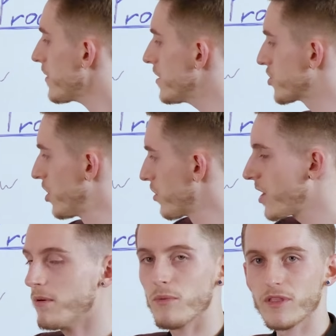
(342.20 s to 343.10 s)
So
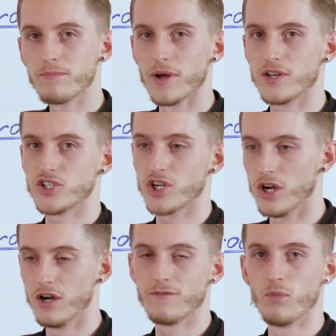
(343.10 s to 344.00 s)
come up with a bunch
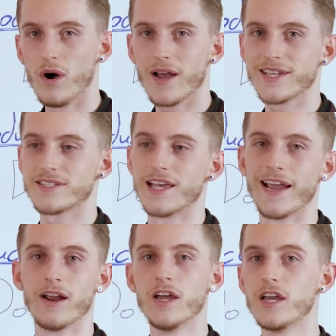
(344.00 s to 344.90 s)
of whys
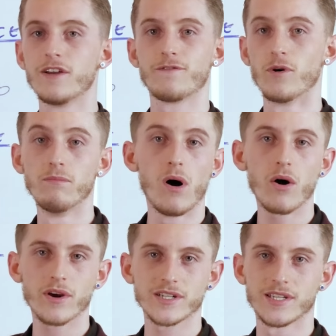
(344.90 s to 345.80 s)
there. For
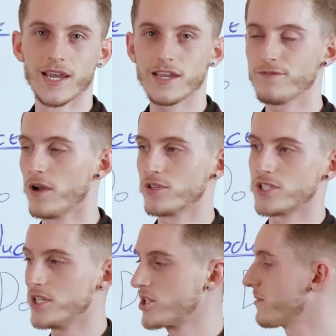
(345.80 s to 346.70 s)
marketing, if I was
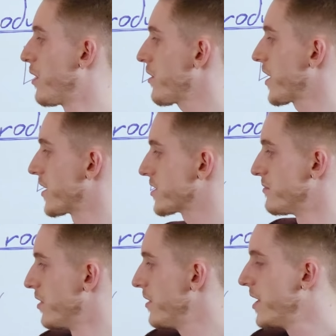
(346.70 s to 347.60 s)
teaching marketing to
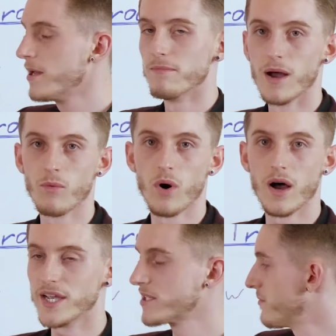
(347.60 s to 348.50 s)
someone, my
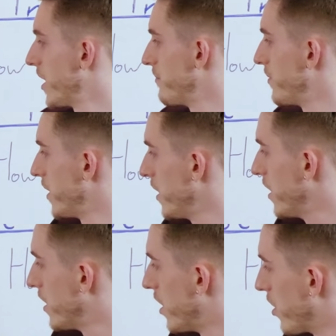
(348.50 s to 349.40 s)
whys might
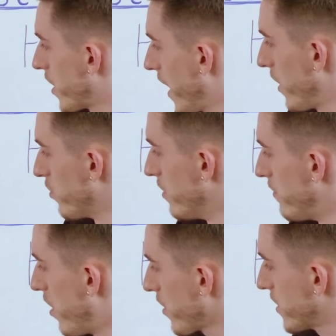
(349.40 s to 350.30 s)
be, okay, well,
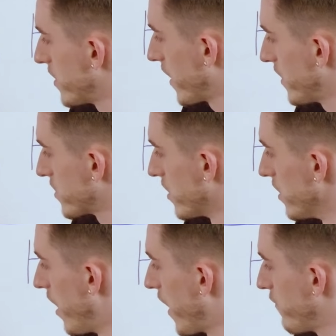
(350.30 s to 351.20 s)
marketing is the
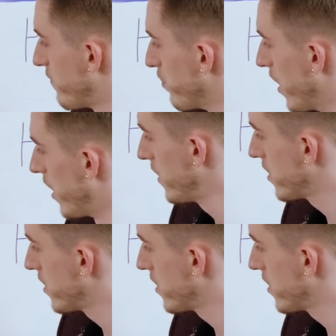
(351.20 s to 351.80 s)
lifeblood